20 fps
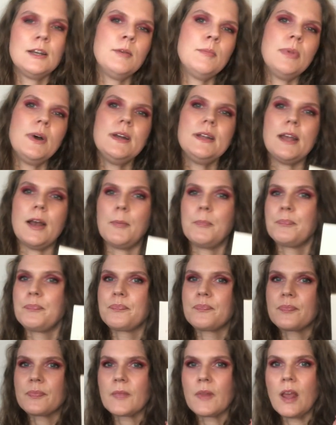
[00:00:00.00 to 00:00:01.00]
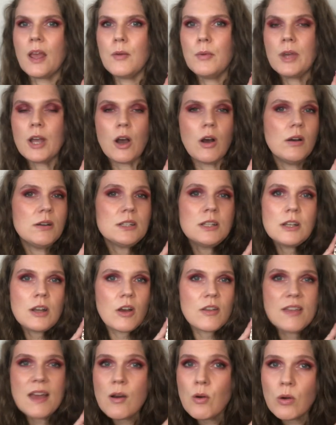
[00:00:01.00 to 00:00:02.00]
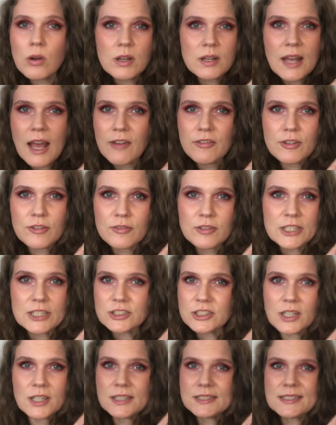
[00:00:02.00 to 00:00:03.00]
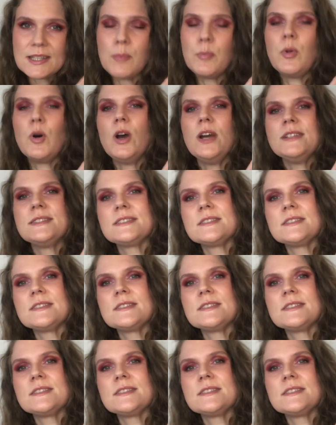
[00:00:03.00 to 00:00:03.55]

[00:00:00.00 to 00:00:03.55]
But yeah, here we go. You know, they're all gonna have to feature at some point.